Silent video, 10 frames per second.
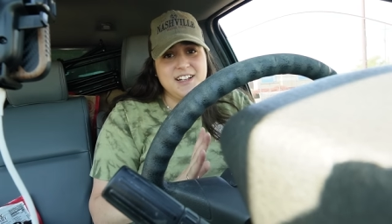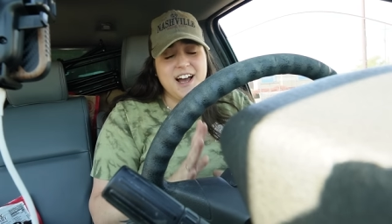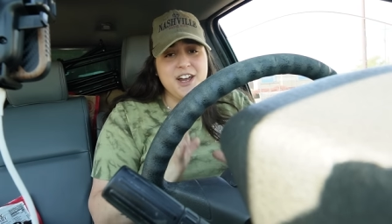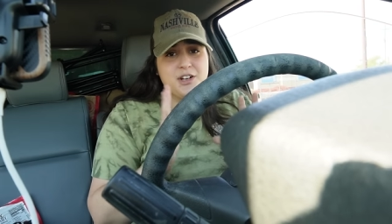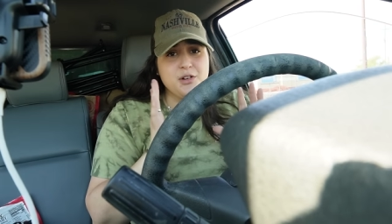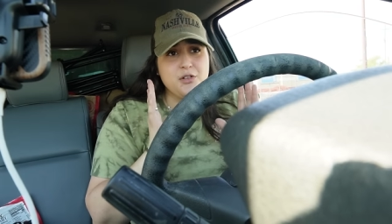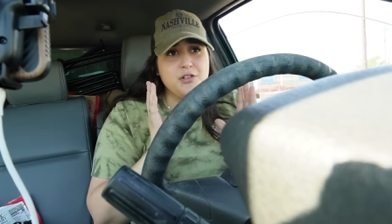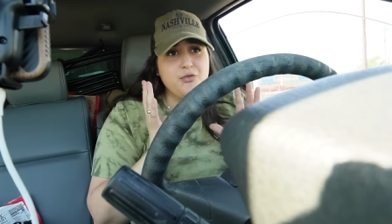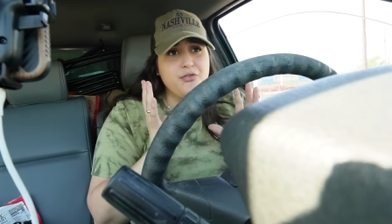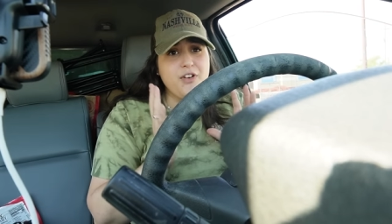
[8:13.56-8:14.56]
I had
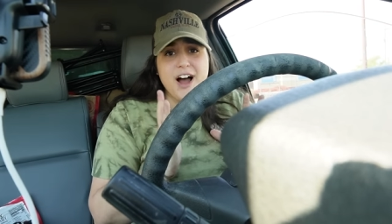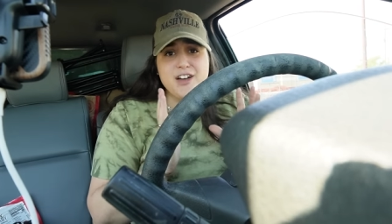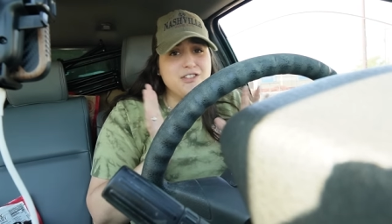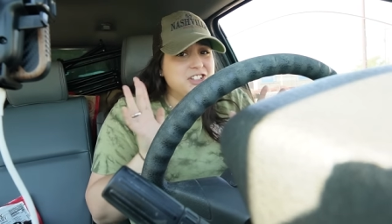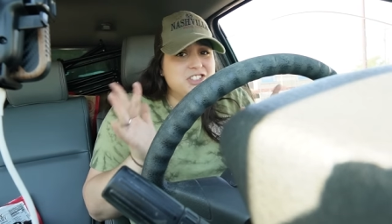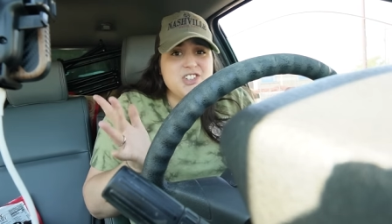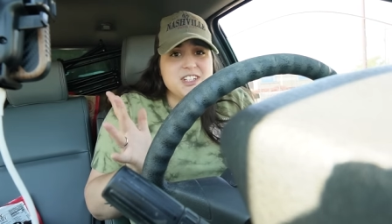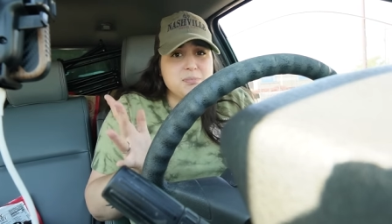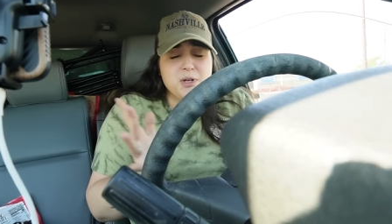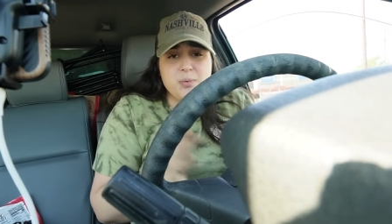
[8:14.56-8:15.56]
5 or
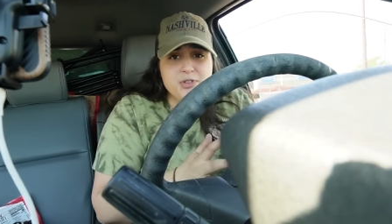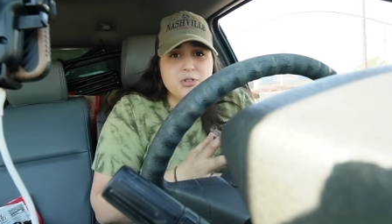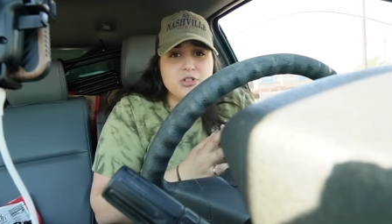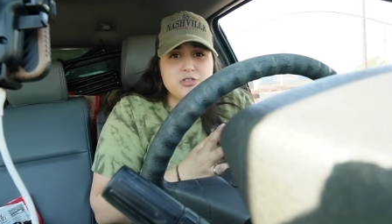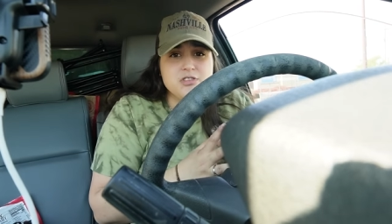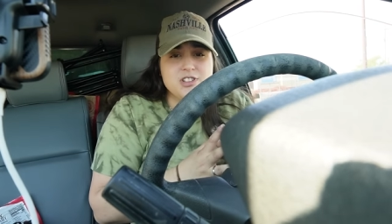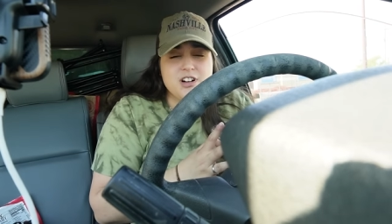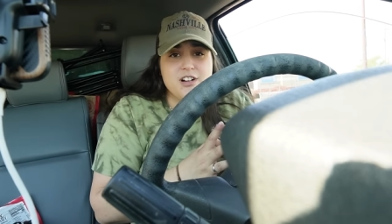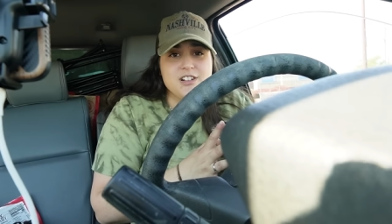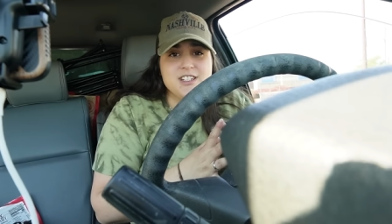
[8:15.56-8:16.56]
6 people at the grocery
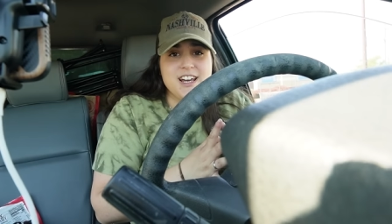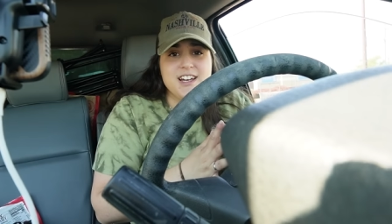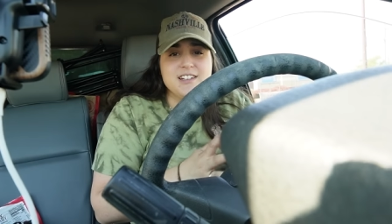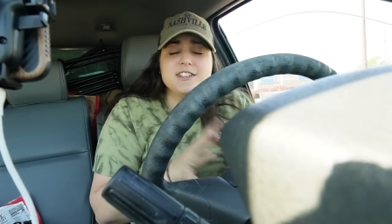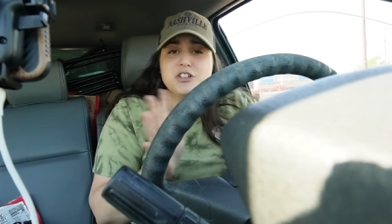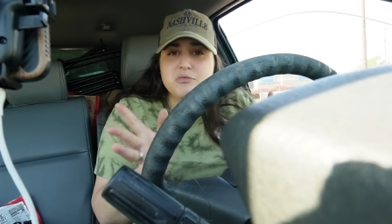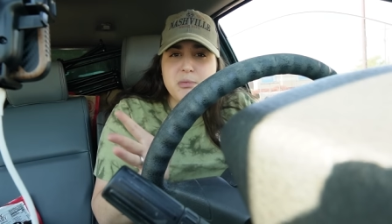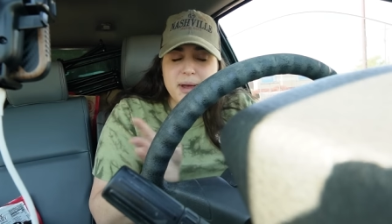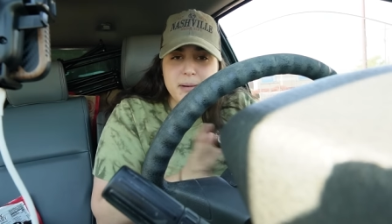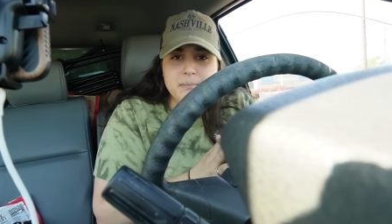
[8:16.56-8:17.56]
store say, excuse me,
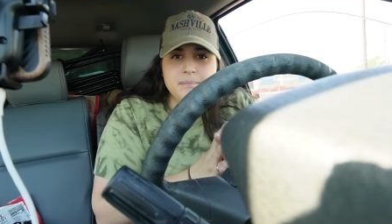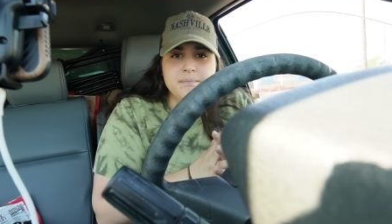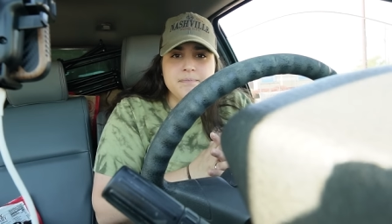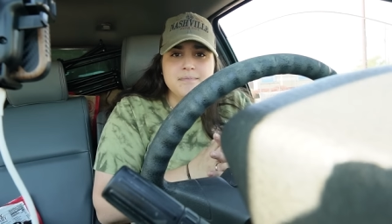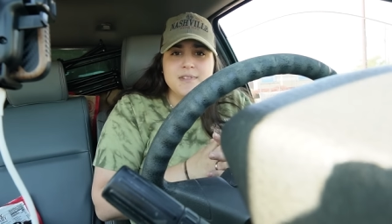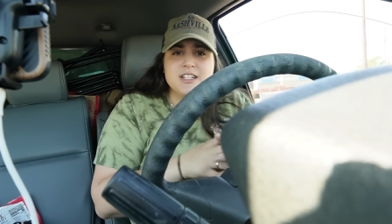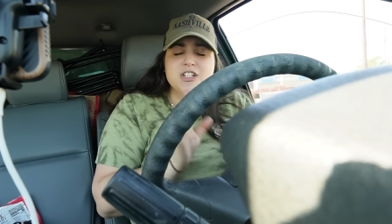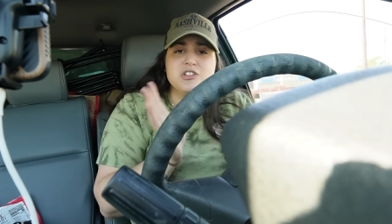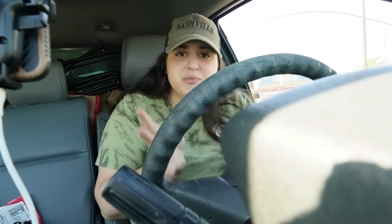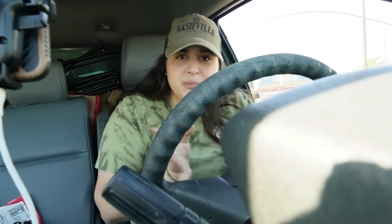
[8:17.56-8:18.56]

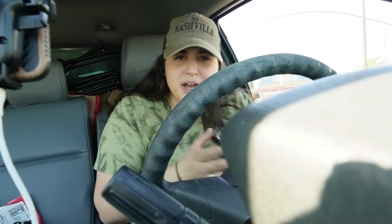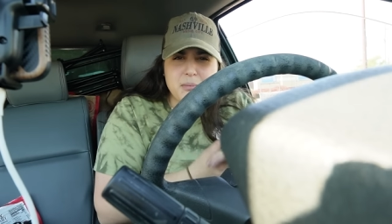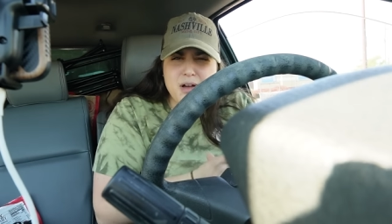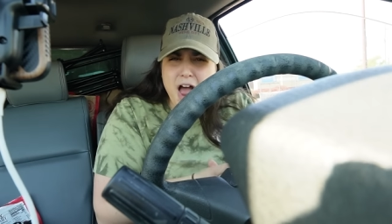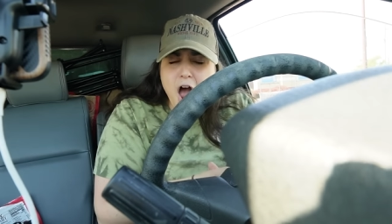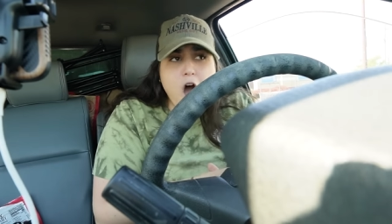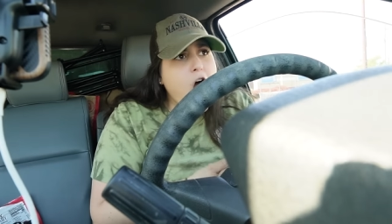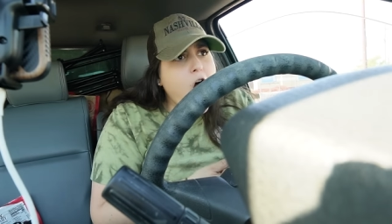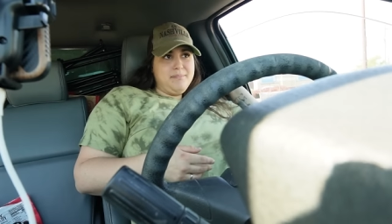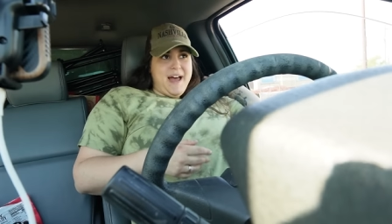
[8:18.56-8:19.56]
ma'am.
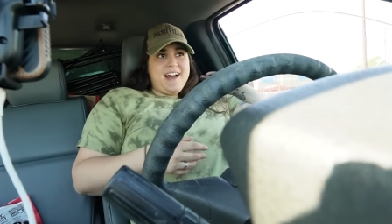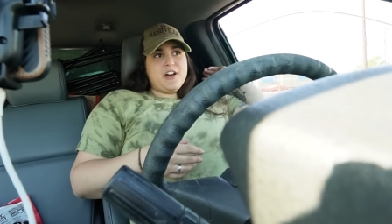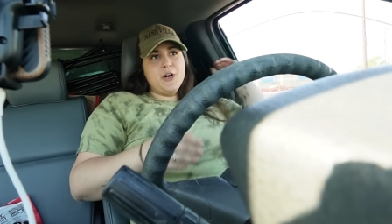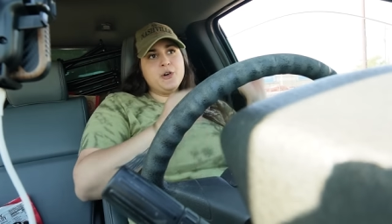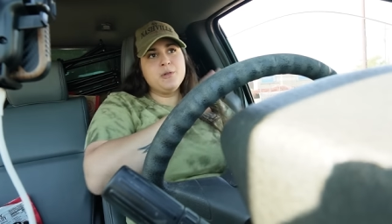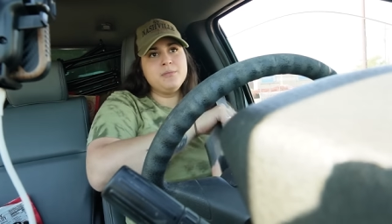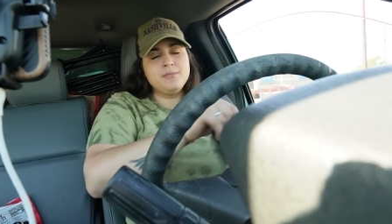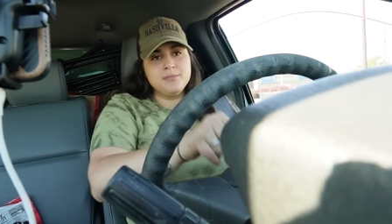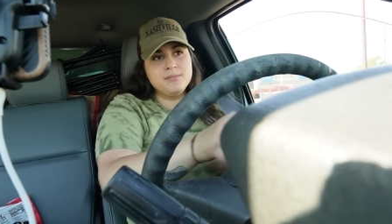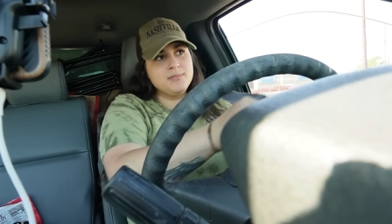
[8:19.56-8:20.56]
Back home,
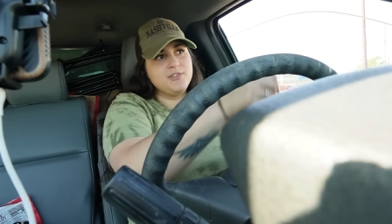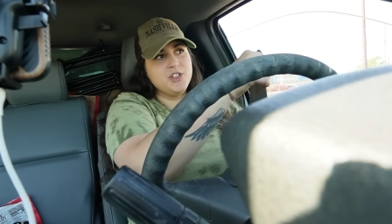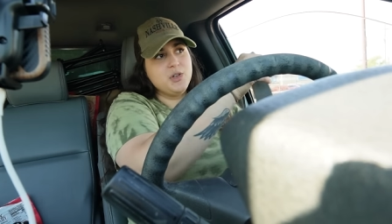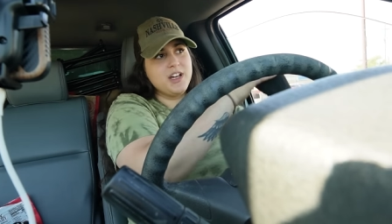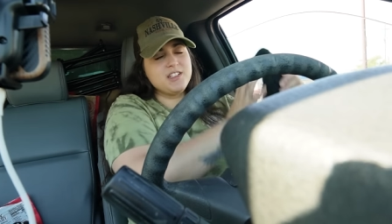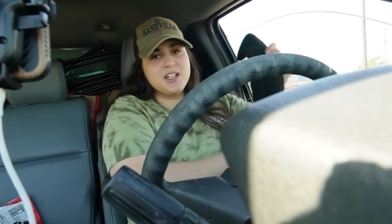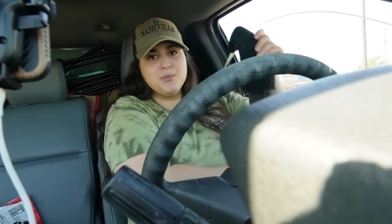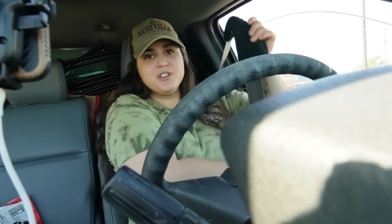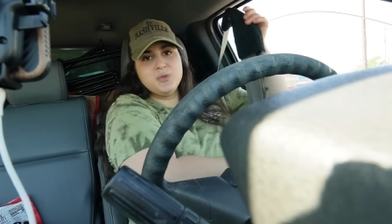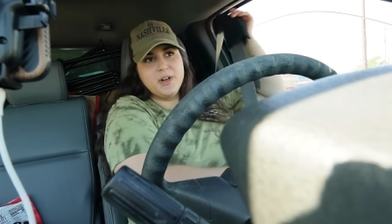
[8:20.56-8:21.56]
you get in
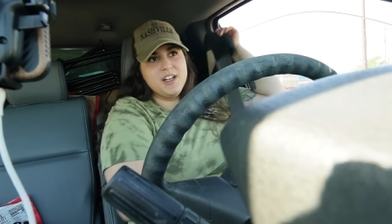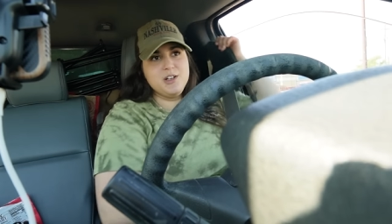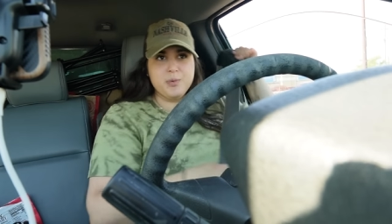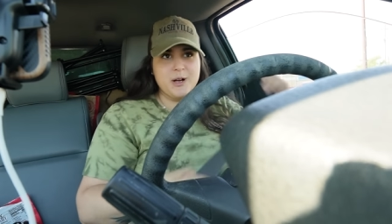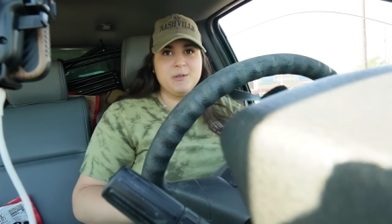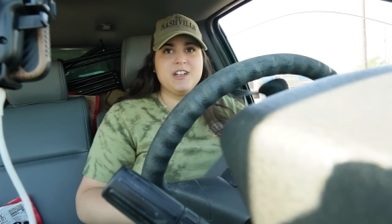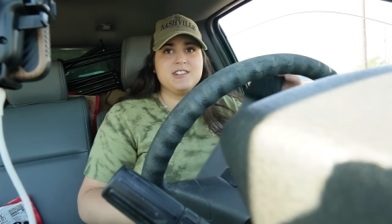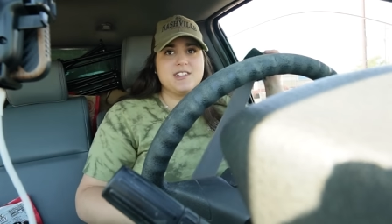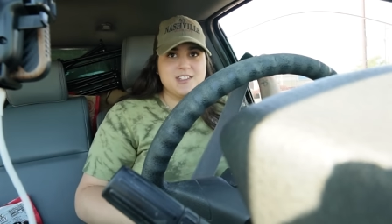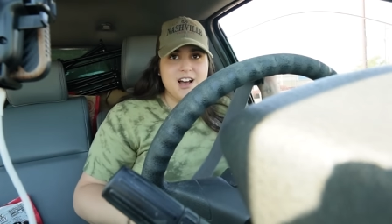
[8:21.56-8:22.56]
someone's way, you're probably
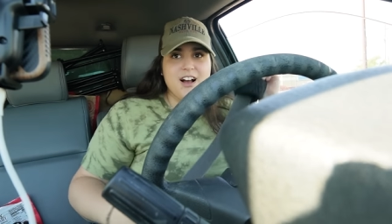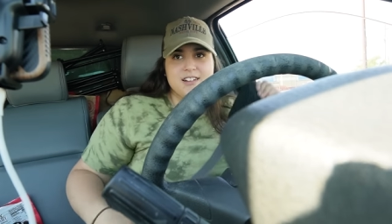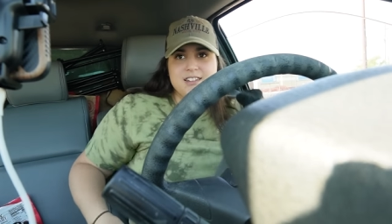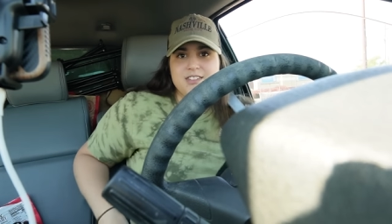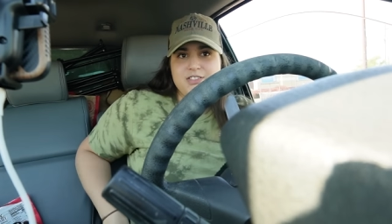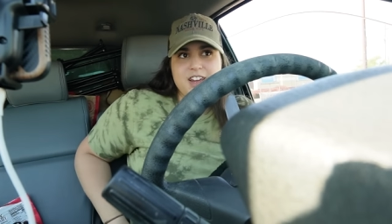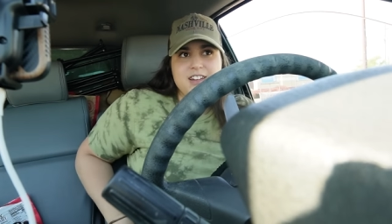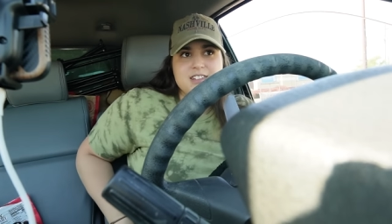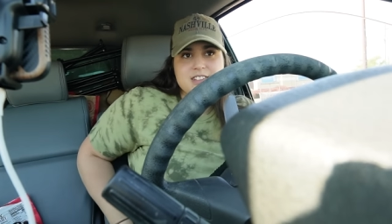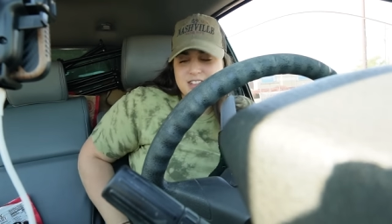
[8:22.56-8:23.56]
getting socked in the
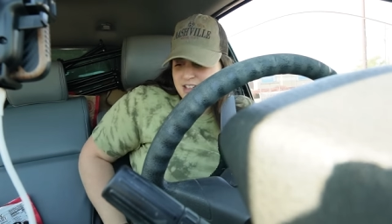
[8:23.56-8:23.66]
face.